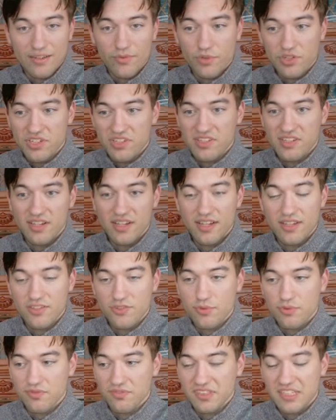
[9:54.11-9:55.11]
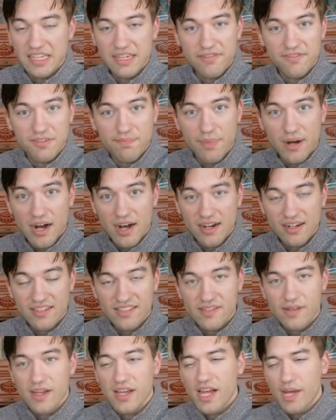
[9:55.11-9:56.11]
which is a sort of gift box
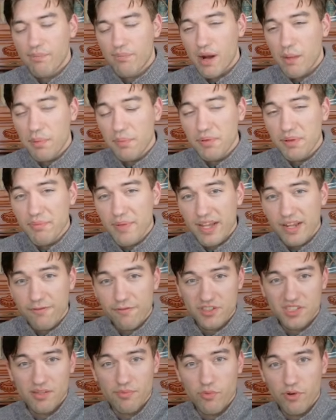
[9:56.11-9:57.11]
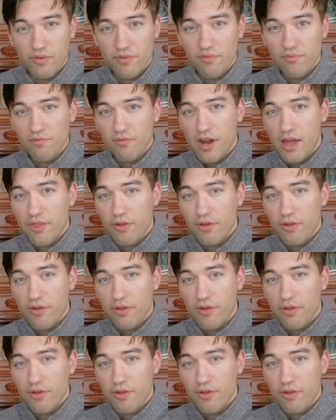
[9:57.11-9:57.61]
probably made for someone rather